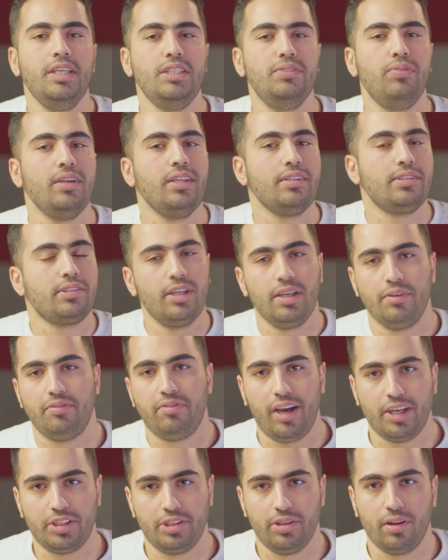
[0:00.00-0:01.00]
This one is really
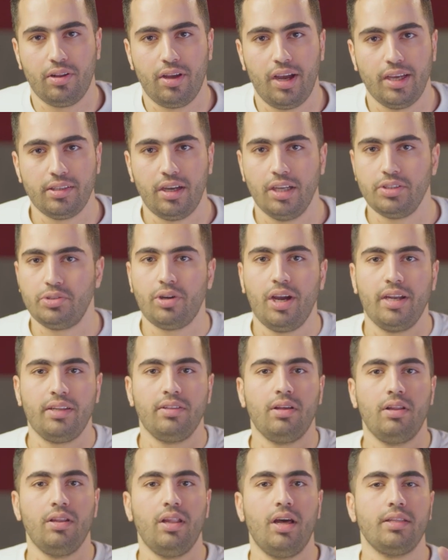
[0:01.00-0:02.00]
functional, guys. I tried
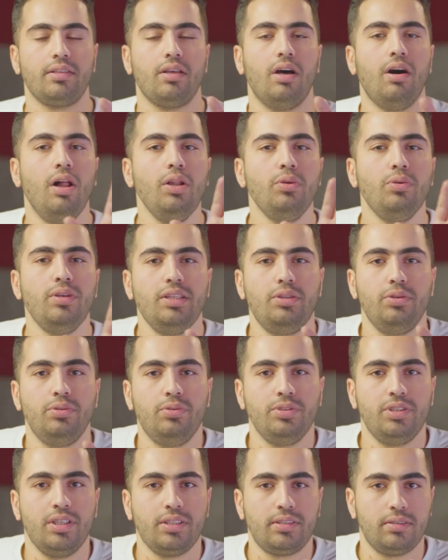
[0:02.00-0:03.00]
it a lot. All you need to
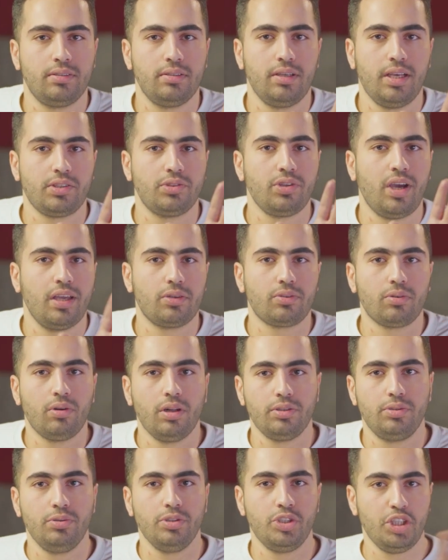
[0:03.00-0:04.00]
do is just assign a
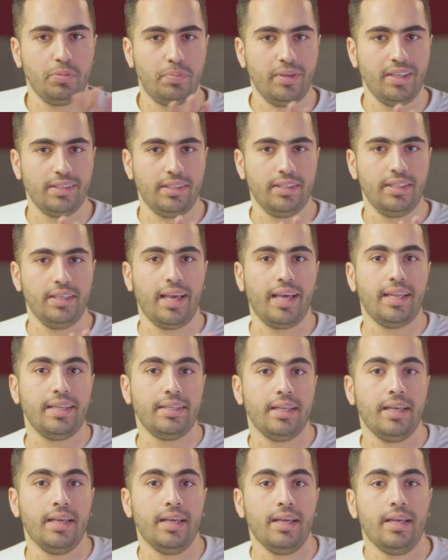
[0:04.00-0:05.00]
role to GPT
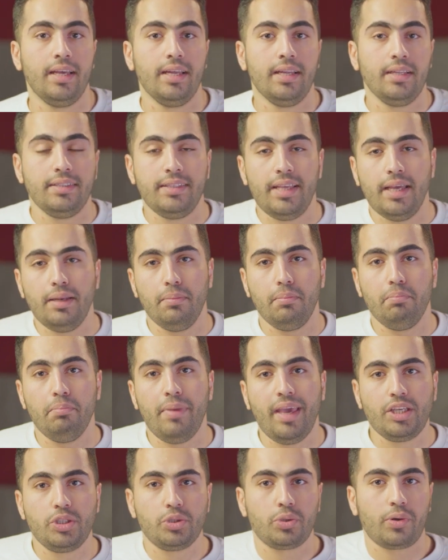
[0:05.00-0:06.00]
and then
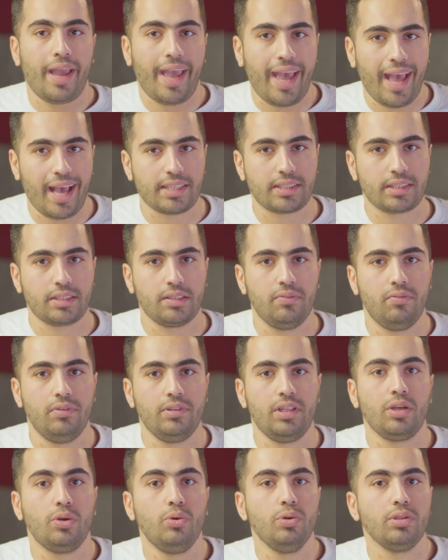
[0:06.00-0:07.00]
make your ask
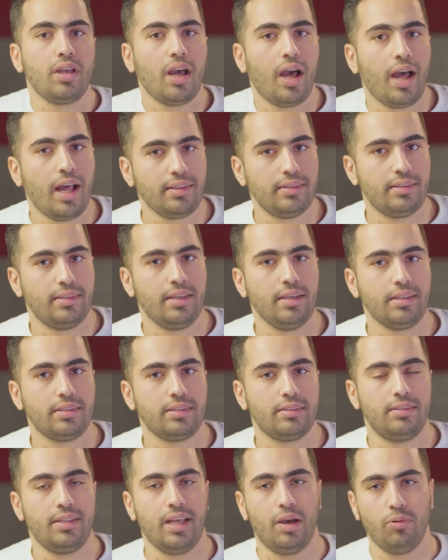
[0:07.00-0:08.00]
with the good
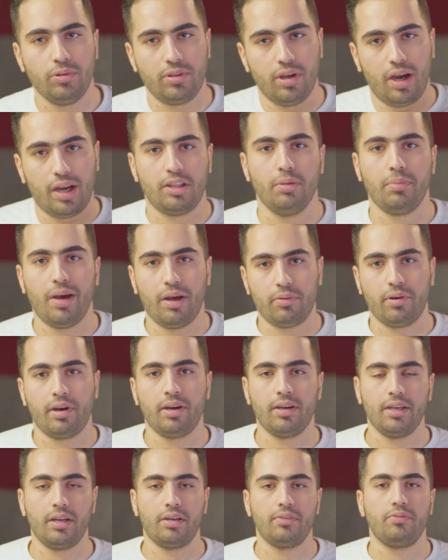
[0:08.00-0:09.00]
context that we talked about
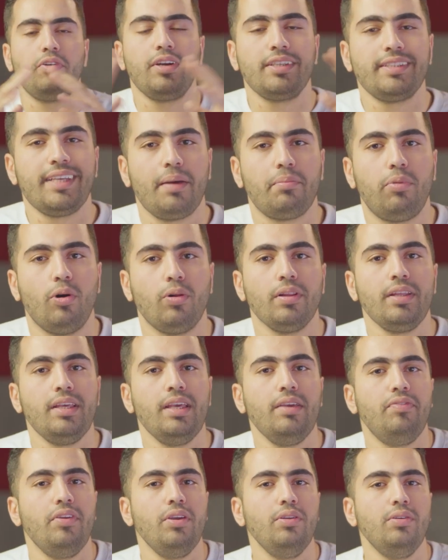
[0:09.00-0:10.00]
earlier. For example,
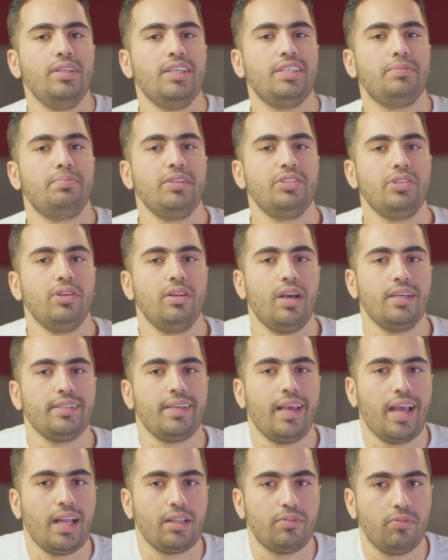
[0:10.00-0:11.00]
if you need a
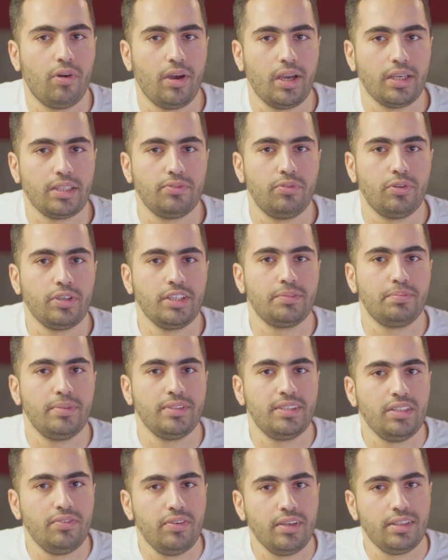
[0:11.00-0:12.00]
specialized advice for a
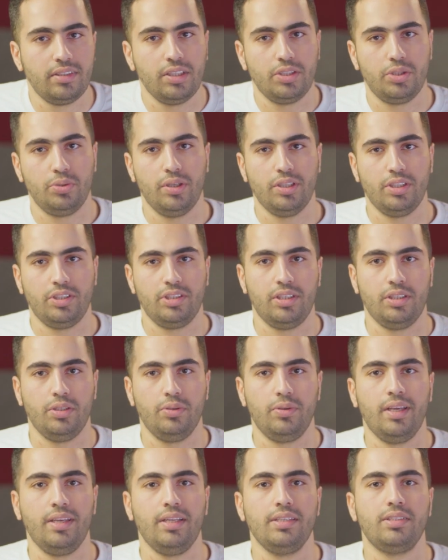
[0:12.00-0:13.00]
specific situation,
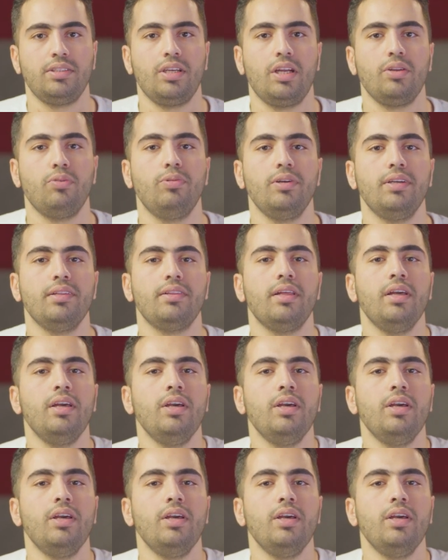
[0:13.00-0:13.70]
you can start with,